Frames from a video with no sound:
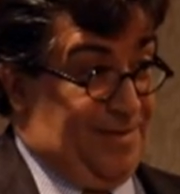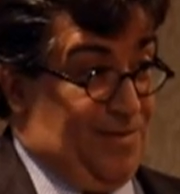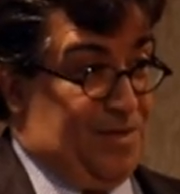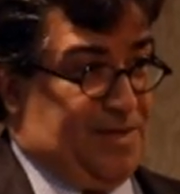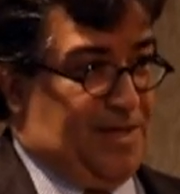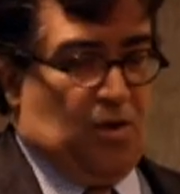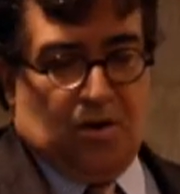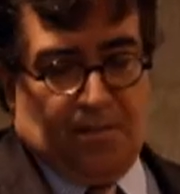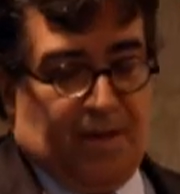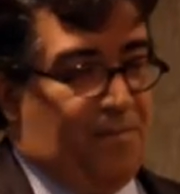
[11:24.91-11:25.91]
We said,
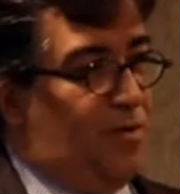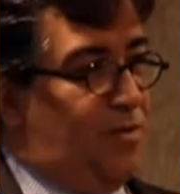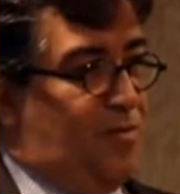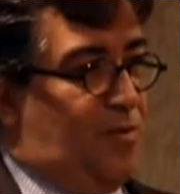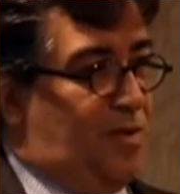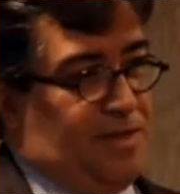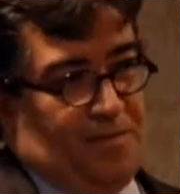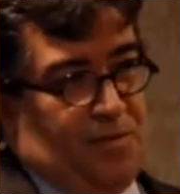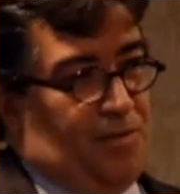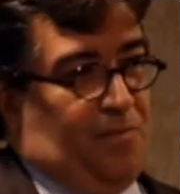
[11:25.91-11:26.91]
oh, my model works,
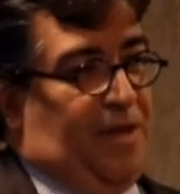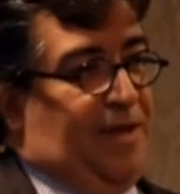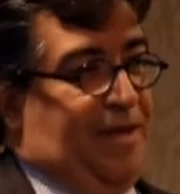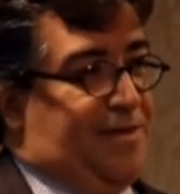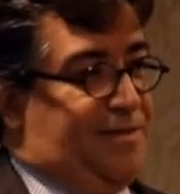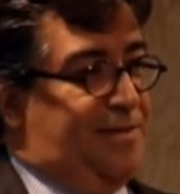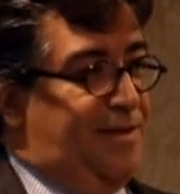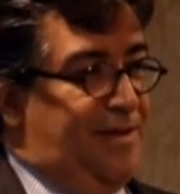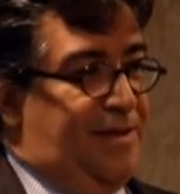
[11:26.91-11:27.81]
I'm going to pay X.